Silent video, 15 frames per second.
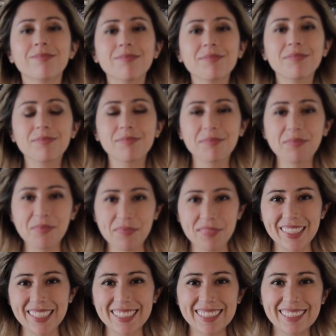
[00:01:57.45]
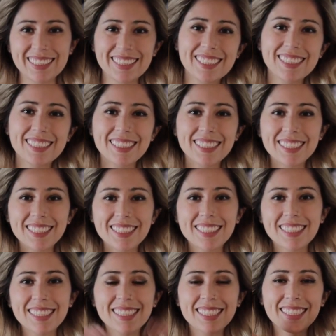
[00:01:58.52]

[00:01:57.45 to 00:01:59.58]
checks out. Here is some video